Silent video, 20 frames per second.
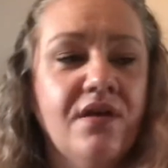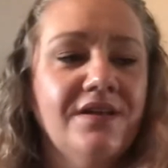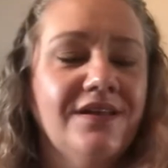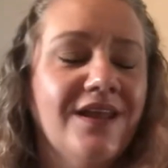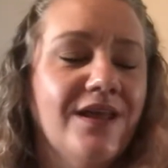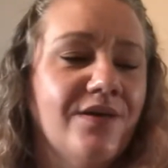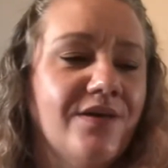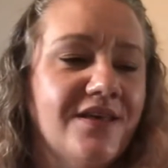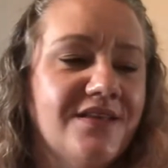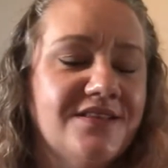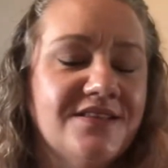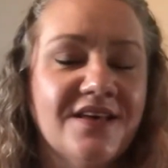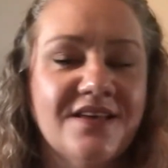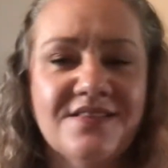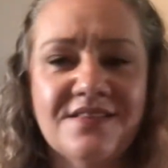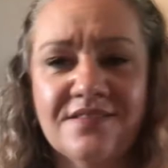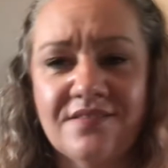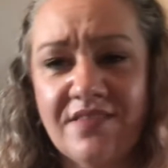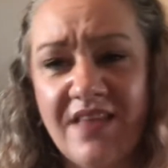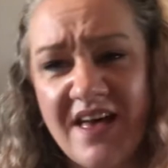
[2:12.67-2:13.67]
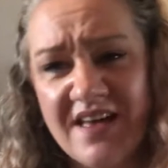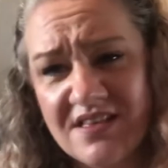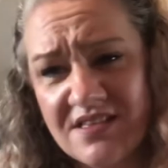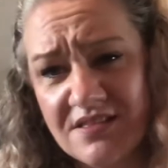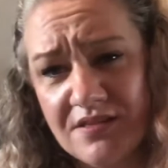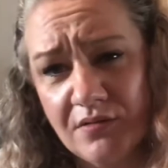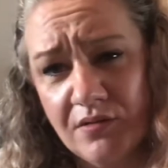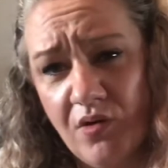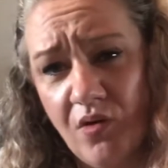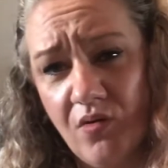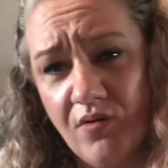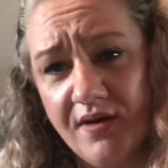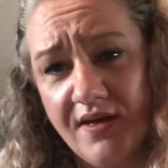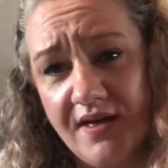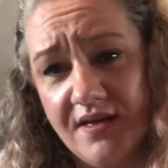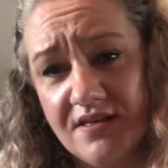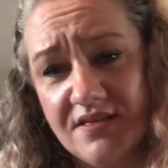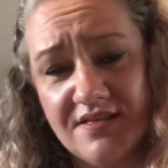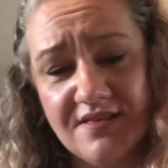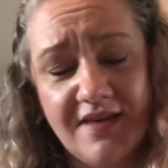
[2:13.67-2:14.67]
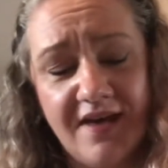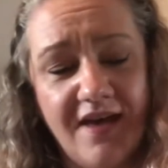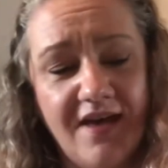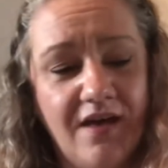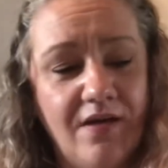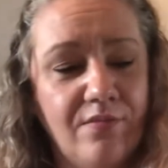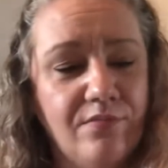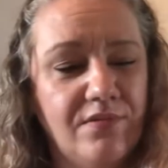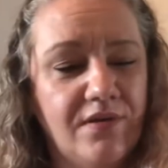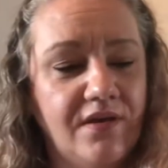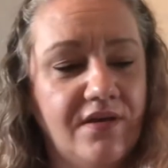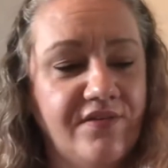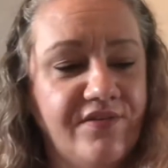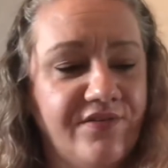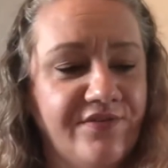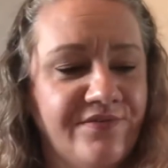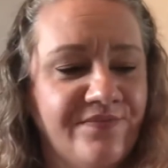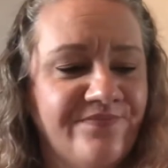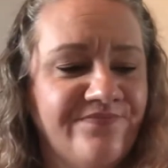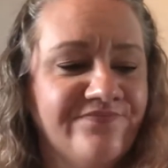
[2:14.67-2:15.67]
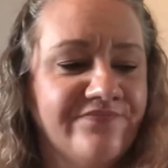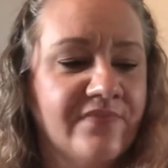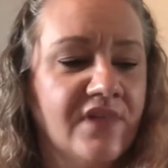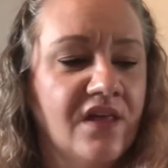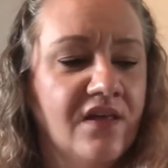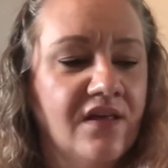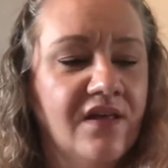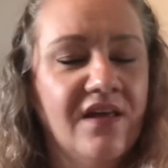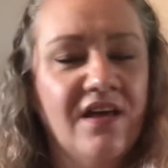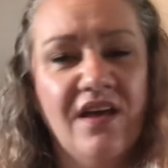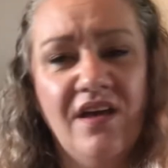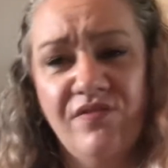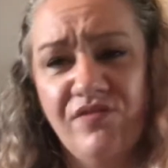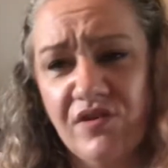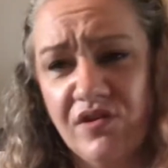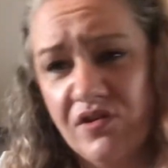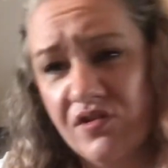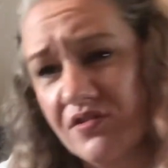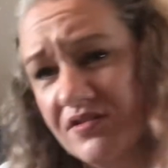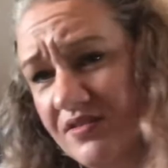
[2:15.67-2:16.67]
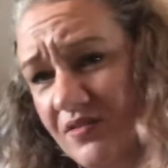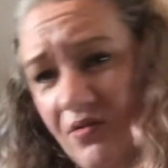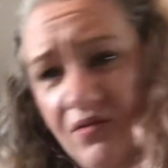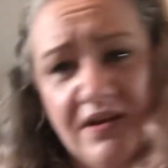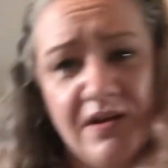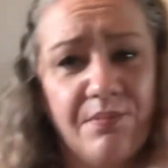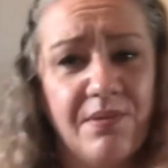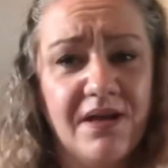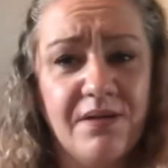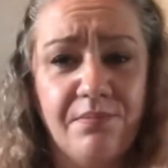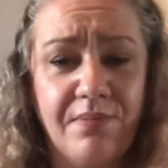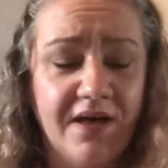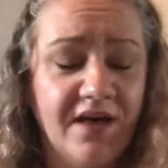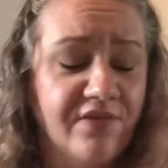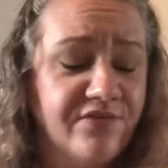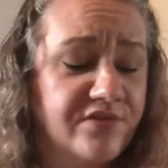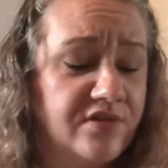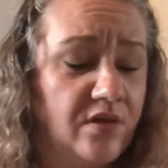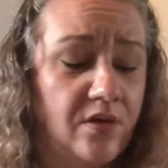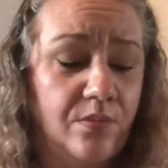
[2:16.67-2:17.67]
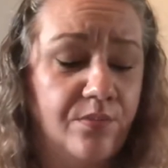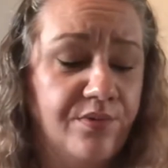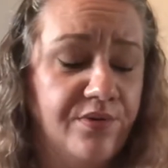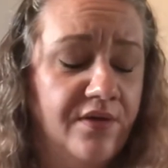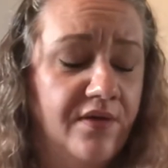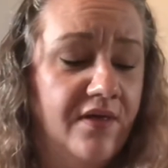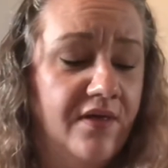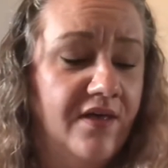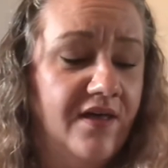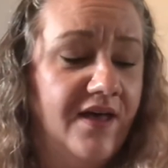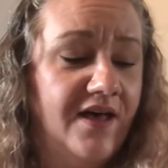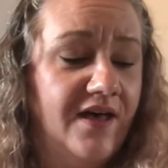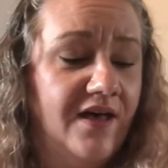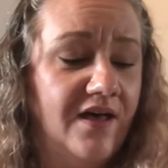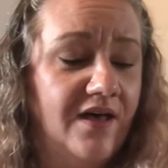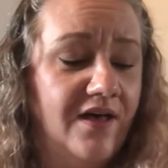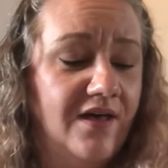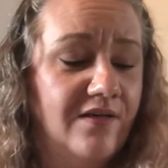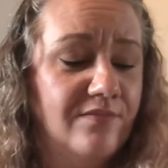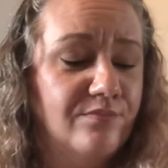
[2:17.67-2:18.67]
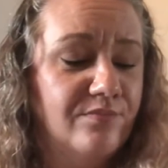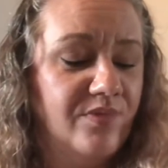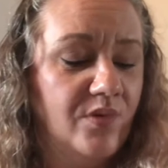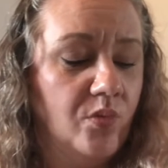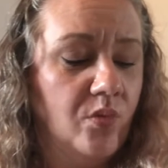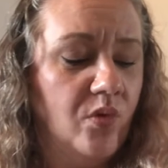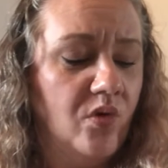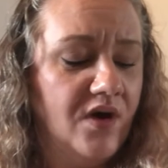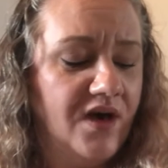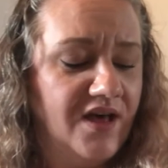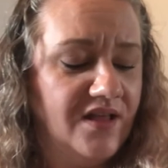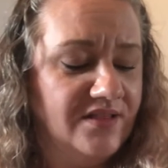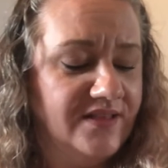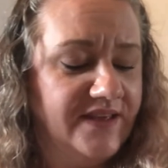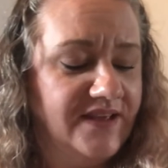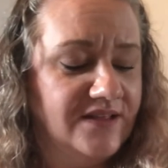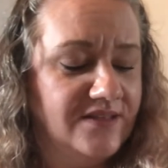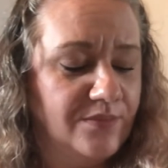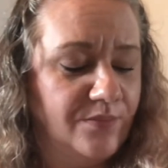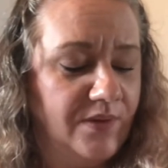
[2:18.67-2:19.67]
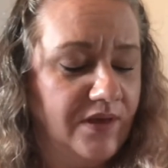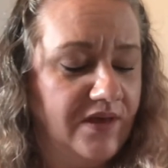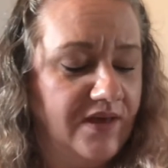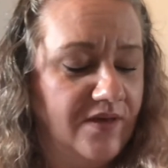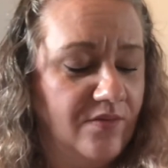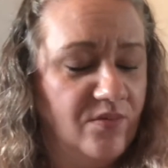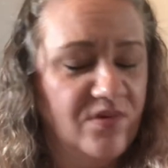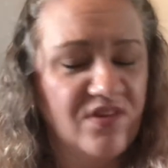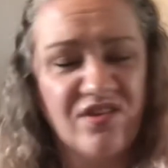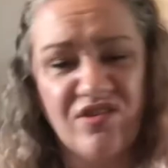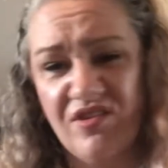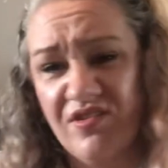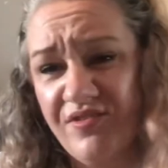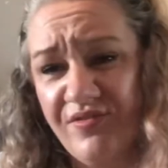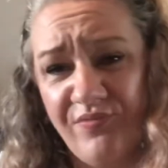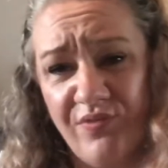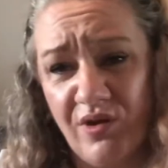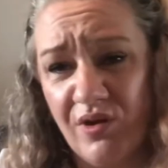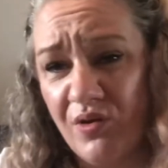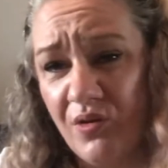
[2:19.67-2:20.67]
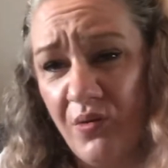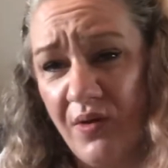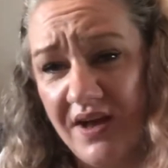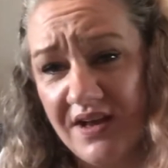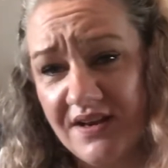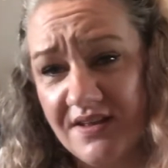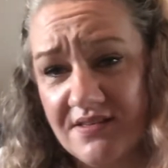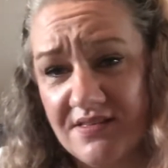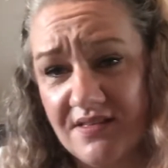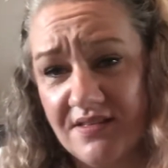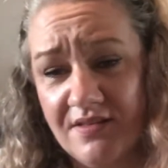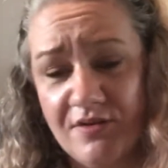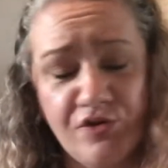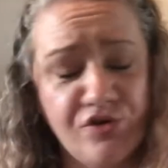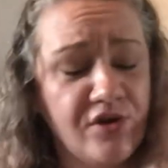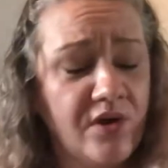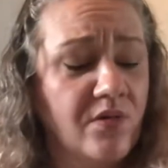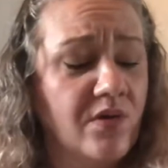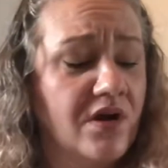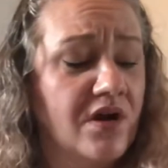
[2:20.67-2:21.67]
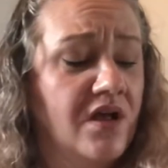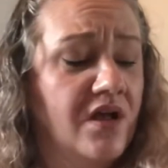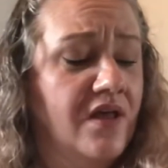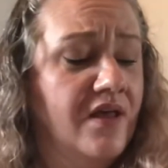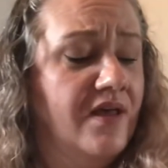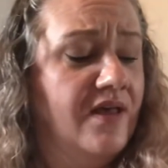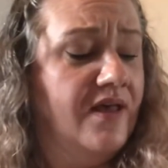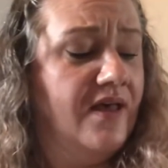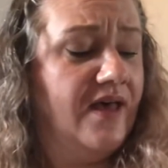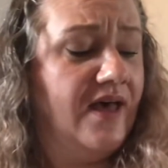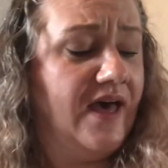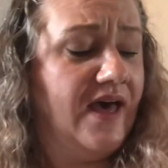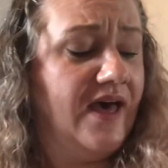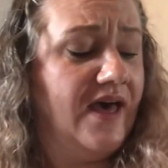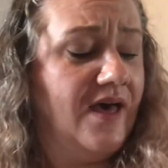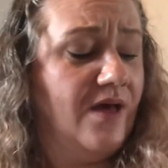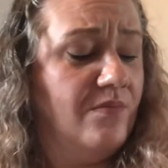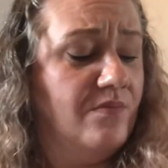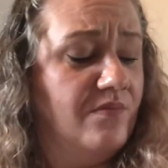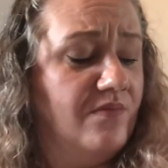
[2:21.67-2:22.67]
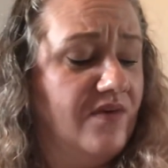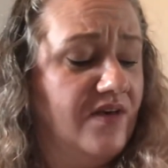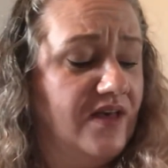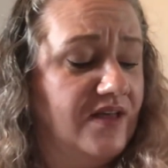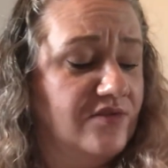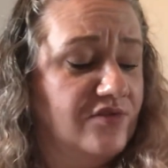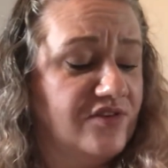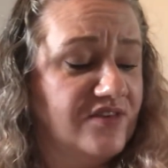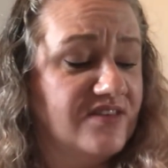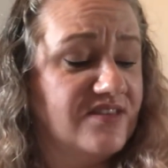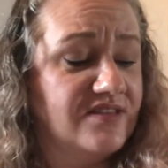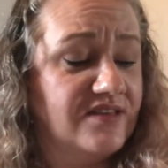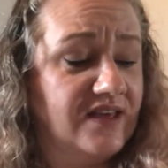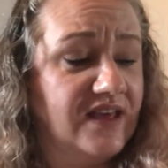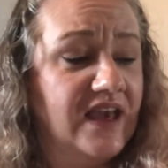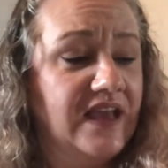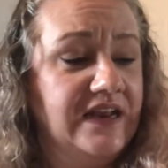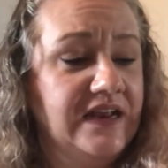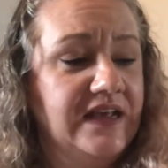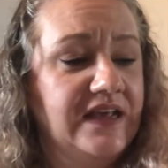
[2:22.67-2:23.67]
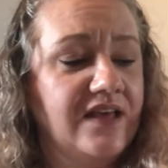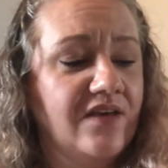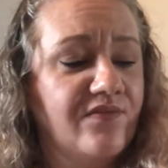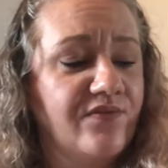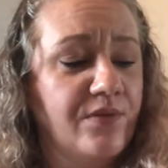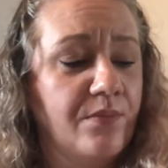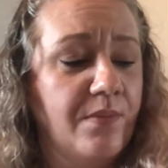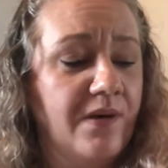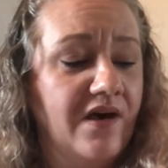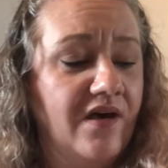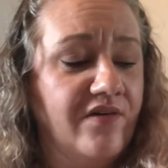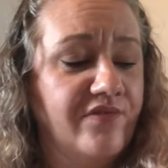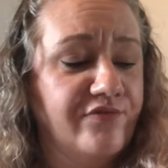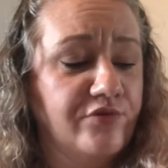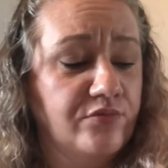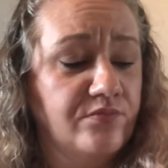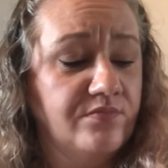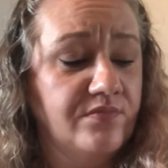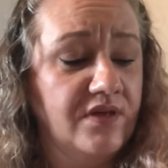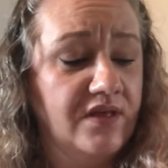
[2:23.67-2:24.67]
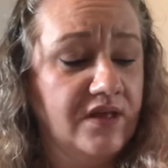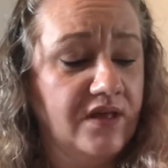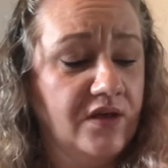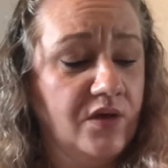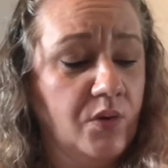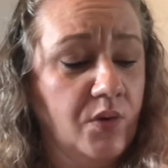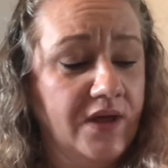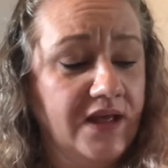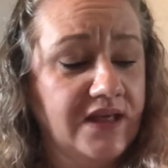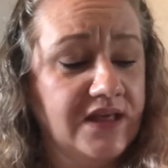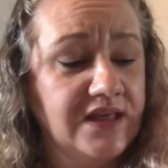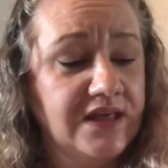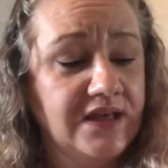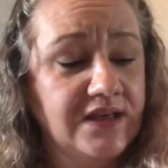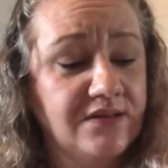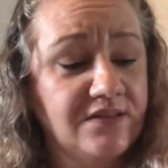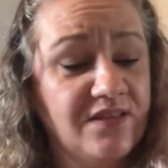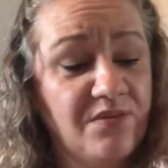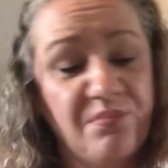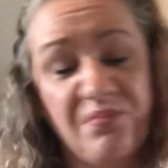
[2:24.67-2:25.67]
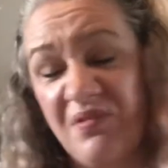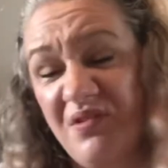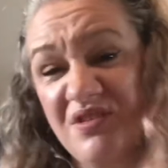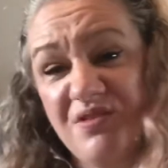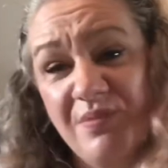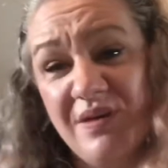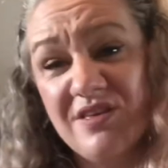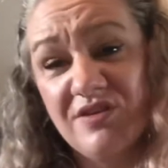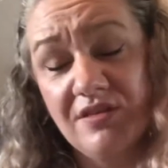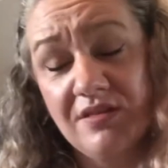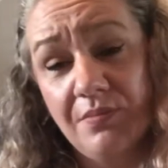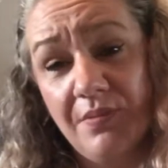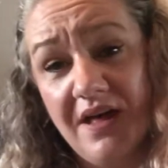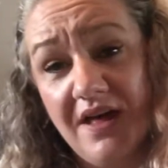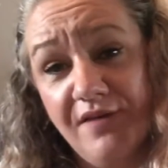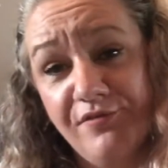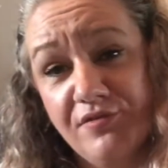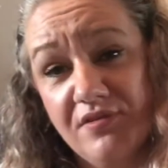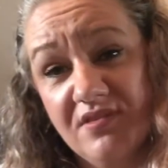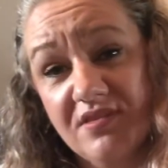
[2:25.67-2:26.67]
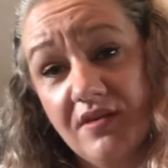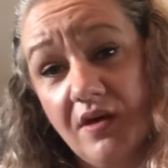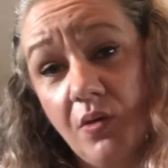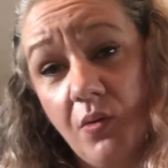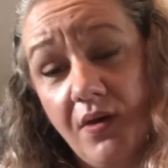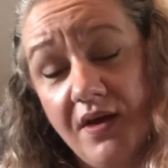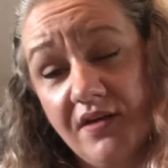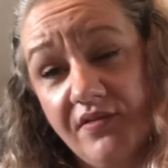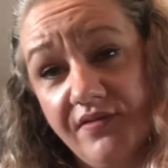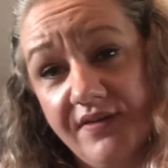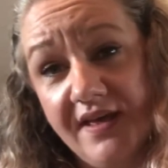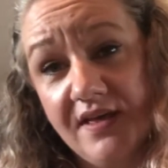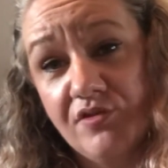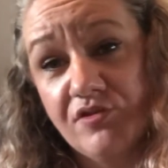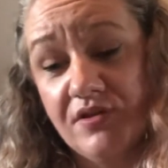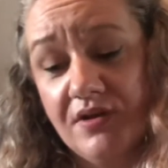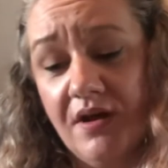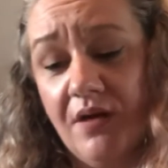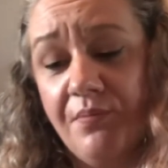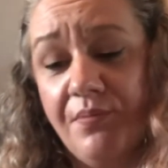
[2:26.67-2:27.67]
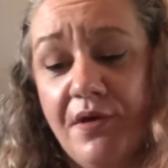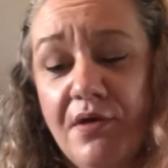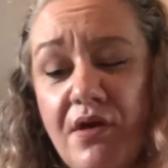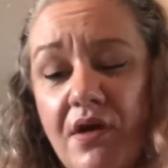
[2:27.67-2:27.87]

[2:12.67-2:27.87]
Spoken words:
Now, it doesn't last the longest if you're using it on a big bathtub, but what I liked about it was just for quickness in the shower, and just to kind of give the bathroom a quick, especially the bath, just a quick freshen up.